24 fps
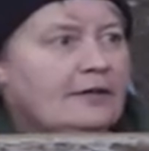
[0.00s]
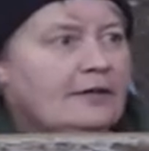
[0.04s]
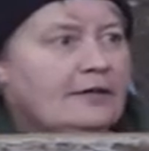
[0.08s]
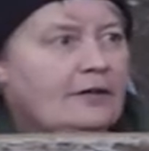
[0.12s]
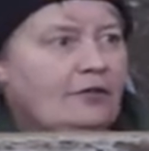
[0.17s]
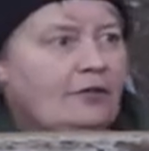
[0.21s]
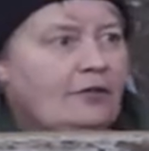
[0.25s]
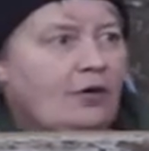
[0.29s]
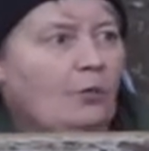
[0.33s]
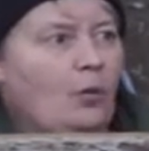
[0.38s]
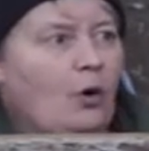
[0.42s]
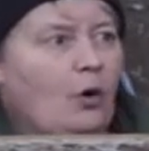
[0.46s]

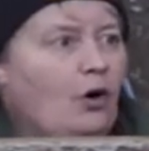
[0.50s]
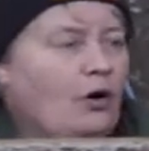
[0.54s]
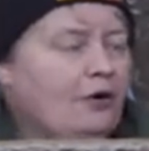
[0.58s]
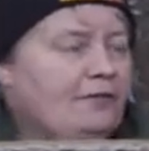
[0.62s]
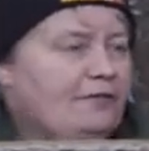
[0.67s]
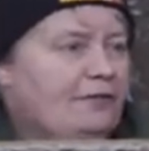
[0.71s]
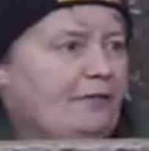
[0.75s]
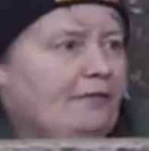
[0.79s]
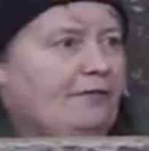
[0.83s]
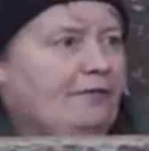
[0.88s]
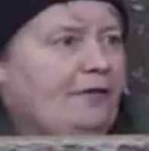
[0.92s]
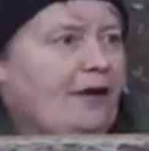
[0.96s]
the reward
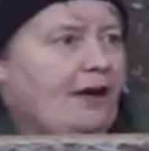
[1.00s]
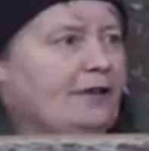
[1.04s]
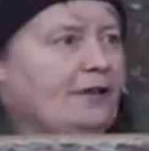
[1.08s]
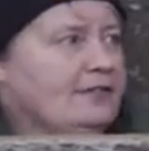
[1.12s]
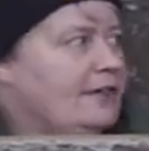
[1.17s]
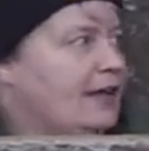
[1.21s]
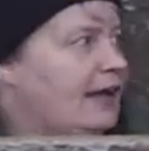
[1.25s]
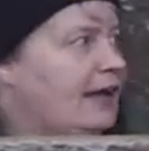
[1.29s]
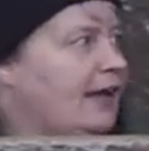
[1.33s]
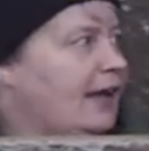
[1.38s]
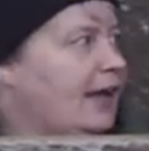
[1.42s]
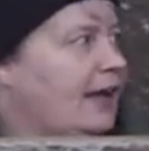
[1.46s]
for
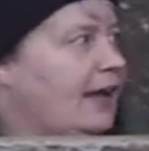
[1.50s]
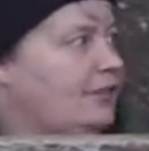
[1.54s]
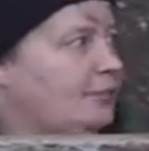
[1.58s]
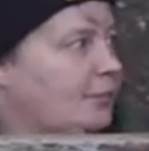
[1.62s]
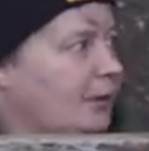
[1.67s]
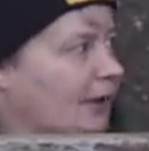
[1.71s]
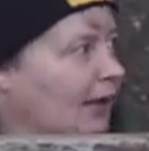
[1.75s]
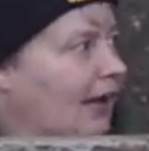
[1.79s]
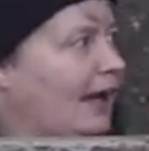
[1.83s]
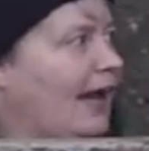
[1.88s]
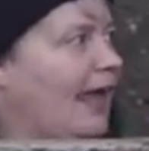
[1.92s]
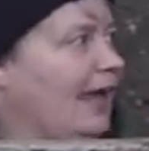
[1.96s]
fighting is
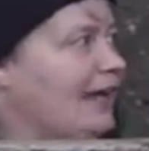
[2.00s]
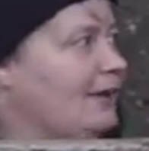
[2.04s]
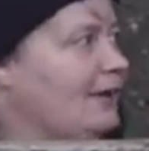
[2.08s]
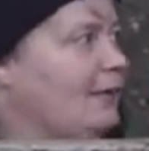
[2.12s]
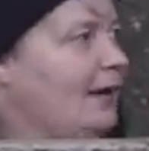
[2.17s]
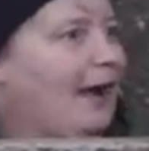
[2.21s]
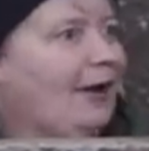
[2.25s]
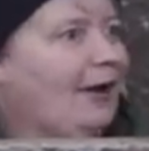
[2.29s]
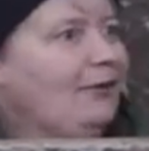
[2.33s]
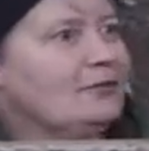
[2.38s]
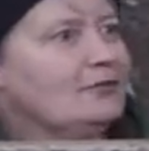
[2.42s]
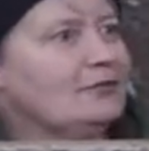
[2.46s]
we're going to let you
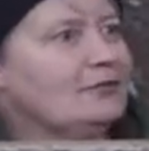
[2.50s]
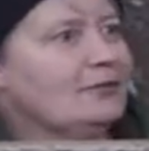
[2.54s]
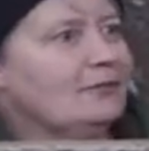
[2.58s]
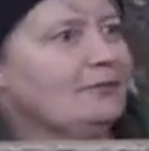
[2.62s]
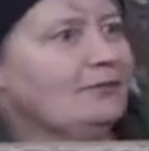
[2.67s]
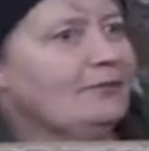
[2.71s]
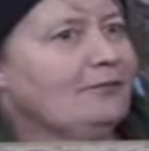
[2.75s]
out.